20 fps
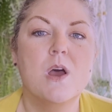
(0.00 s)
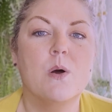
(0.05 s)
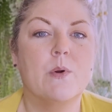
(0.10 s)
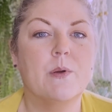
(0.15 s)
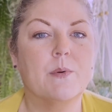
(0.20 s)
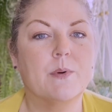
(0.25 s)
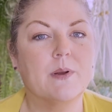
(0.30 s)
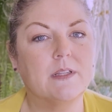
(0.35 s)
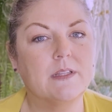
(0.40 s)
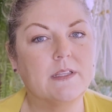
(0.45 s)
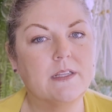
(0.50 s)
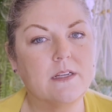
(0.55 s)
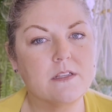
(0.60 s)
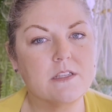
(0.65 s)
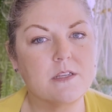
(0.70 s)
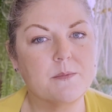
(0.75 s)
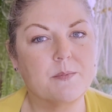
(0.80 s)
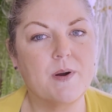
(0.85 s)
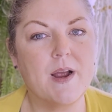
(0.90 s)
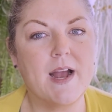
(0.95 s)
We were a little
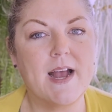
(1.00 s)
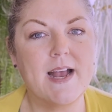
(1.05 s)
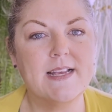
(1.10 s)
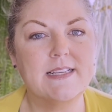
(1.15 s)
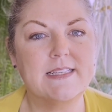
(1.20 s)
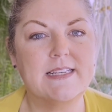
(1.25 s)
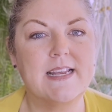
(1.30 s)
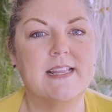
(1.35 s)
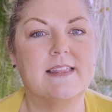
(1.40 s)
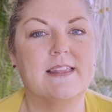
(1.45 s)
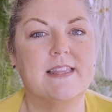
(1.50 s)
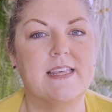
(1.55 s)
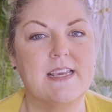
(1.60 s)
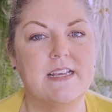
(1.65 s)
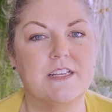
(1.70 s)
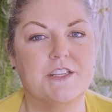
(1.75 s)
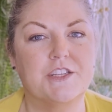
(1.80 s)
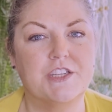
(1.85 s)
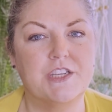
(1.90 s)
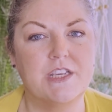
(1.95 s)
surprised at
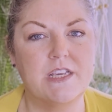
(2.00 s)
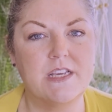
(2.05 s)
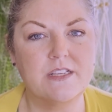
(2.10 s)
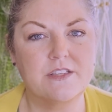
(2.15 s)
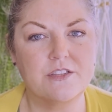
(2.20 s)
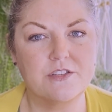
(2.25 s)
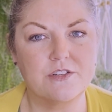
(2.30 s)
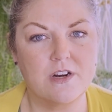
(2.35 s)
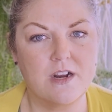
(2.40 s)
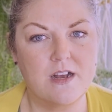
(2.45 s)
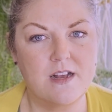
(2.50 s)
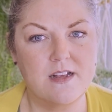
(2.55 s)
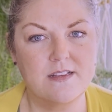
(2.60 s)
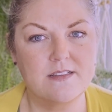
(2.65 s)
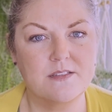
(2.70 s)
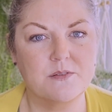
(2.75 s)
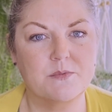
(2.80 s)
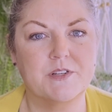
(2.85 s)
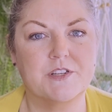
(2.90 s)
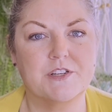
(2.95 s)
the cheese
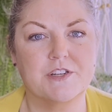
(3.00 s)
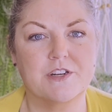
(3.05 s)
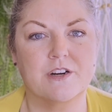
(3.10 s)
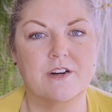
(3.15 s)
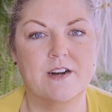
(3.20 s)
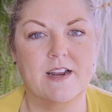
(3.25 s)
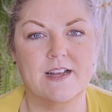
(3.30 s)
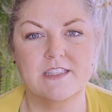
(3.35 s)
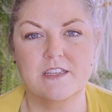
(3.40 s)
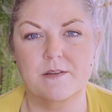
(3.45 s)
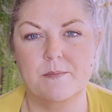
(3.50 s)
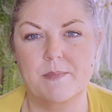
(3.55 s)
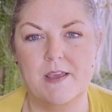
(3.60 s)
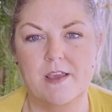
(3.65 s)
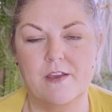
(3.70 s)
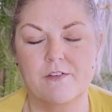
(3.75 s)
straws, which turned out to be